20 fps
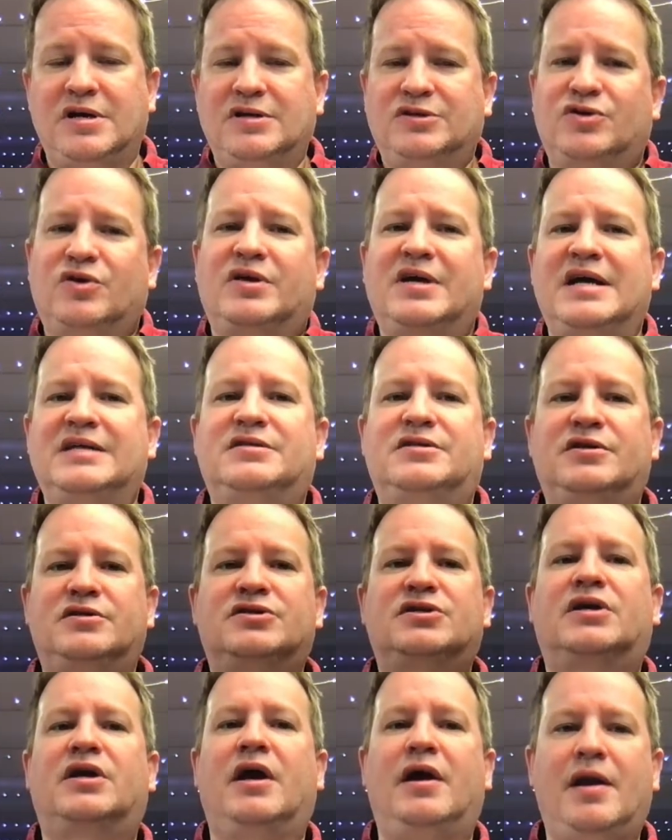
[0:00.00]
So yes,
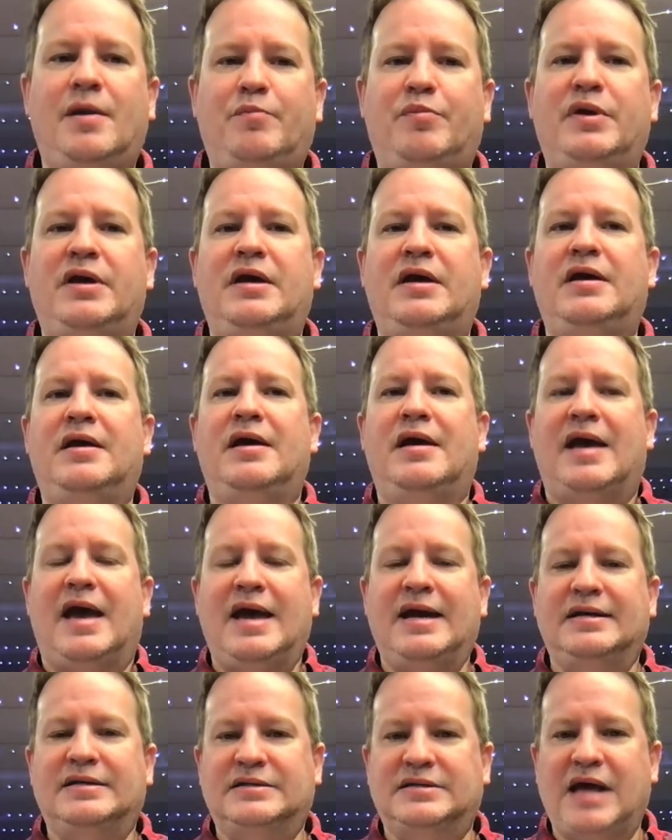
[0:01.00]
there's going to be
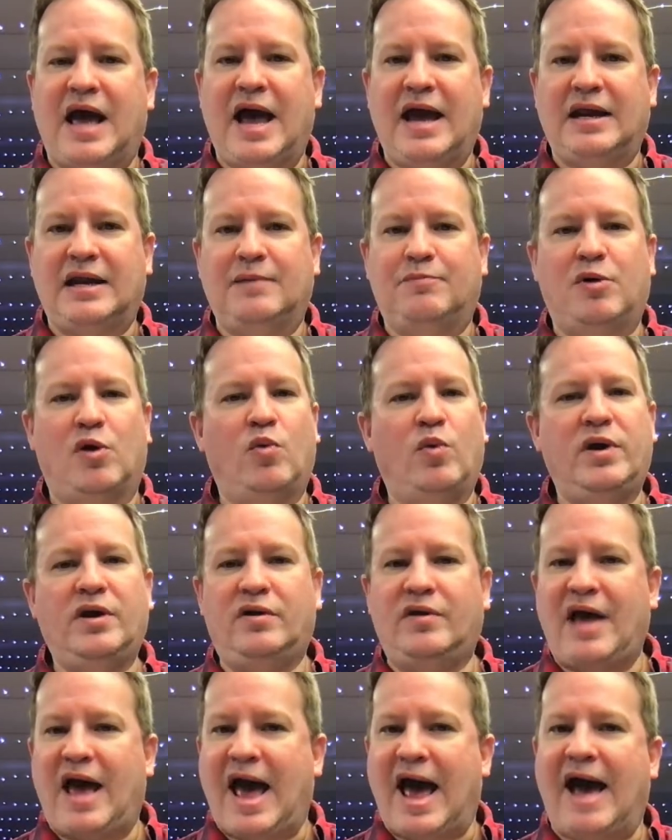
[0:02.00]
anxiety, but we
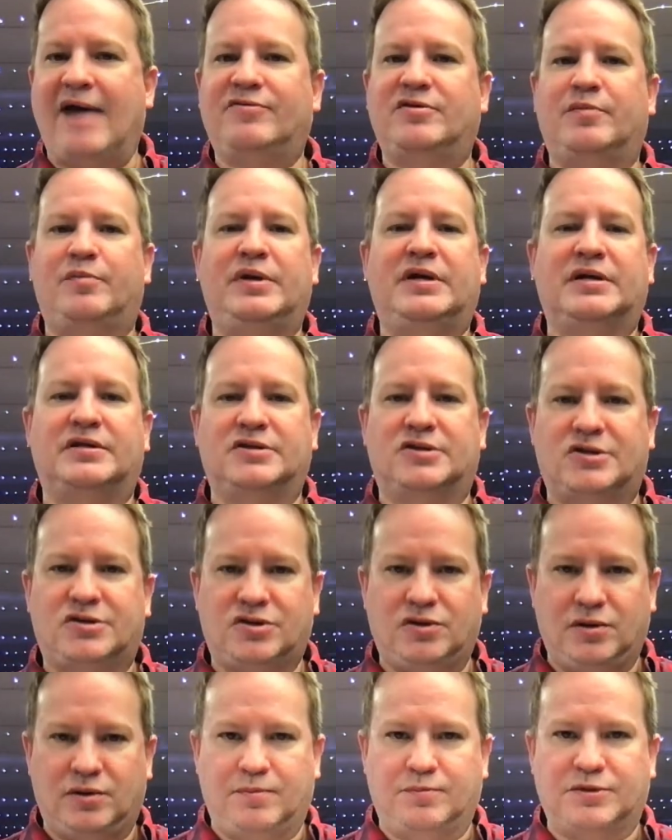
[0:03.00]
don't have to be
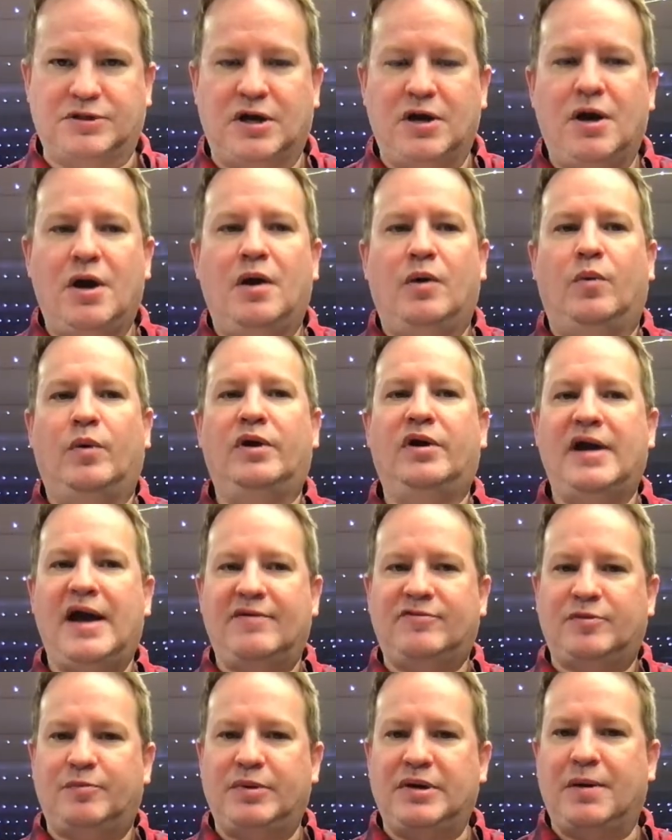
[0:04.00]
consumed. We don't
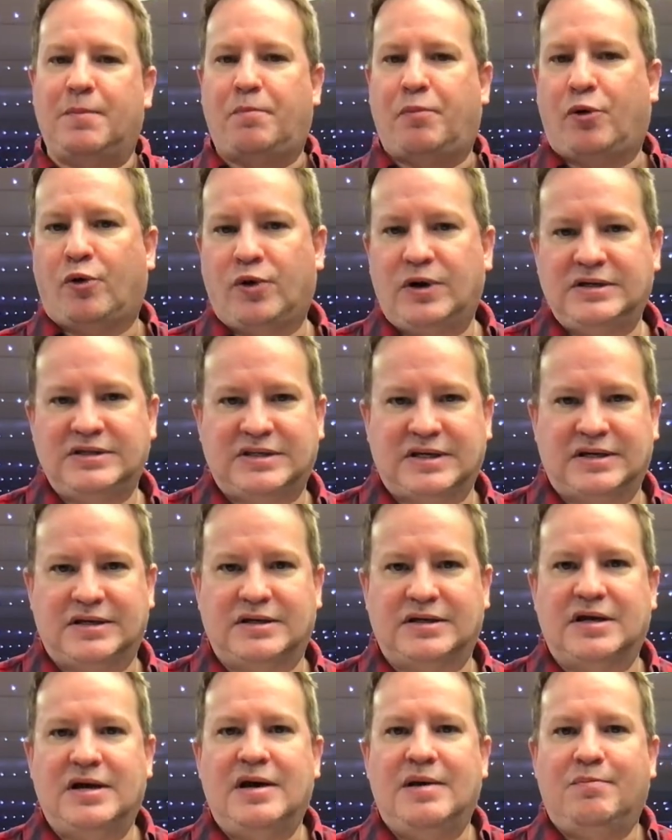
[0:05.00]
have to be
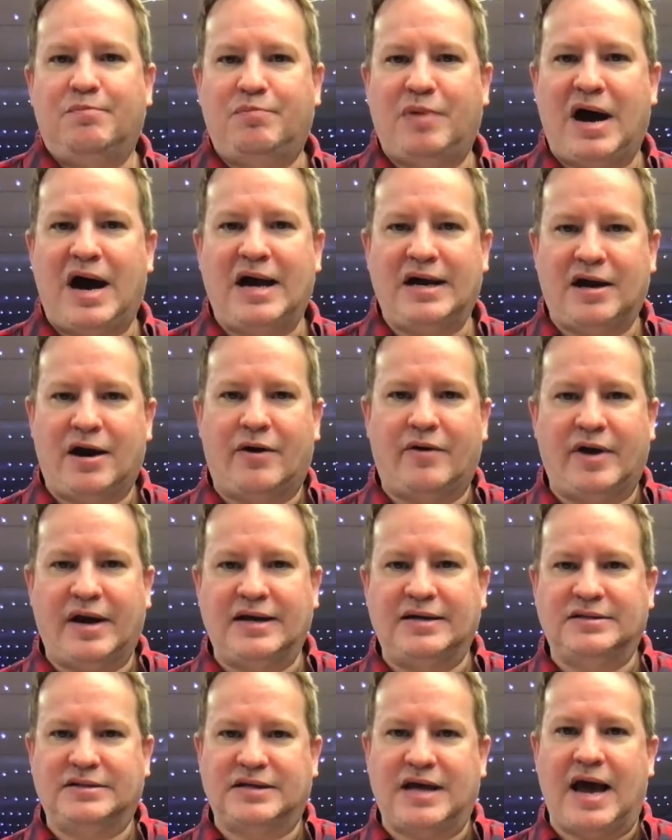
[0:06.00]
imprisoned by our
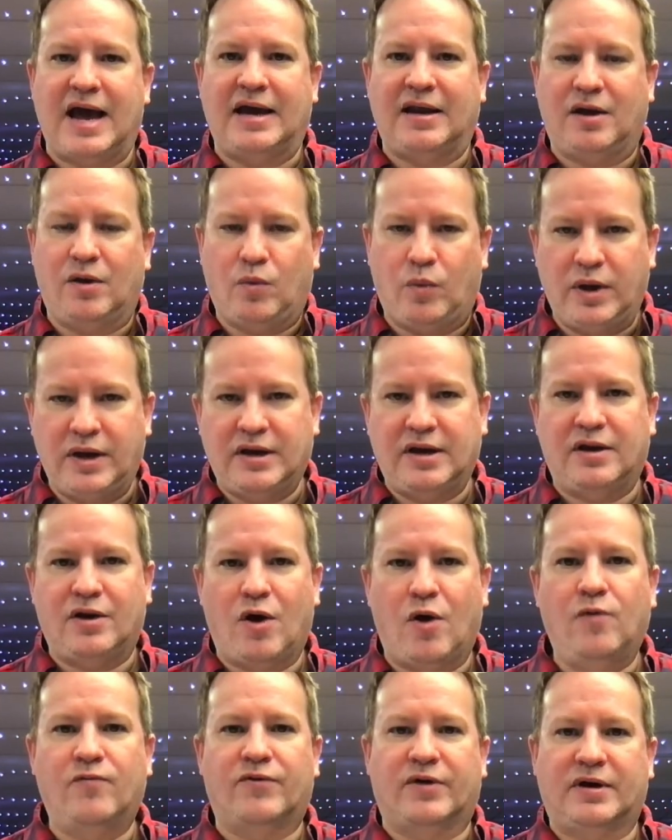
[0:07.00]
anxiety. We can
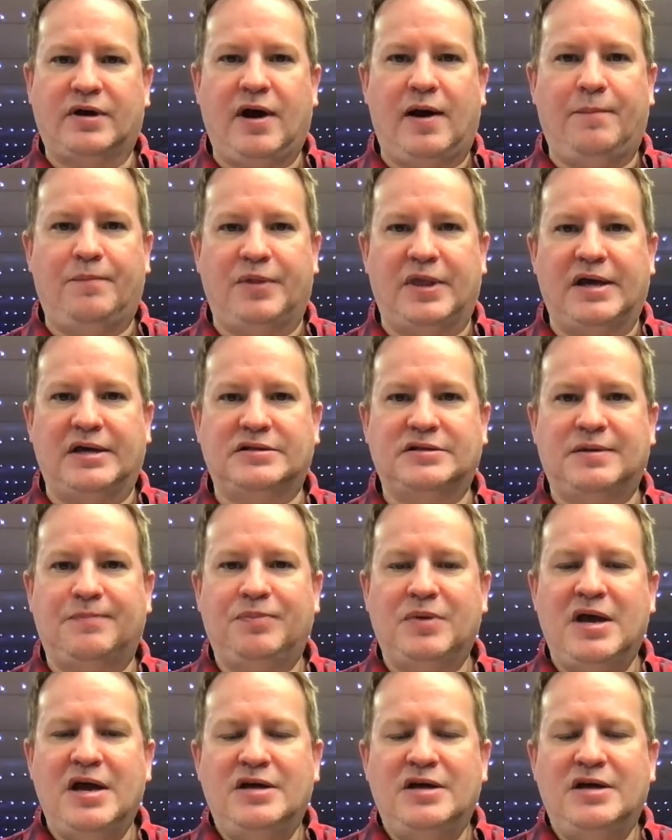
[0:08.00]
overcome this.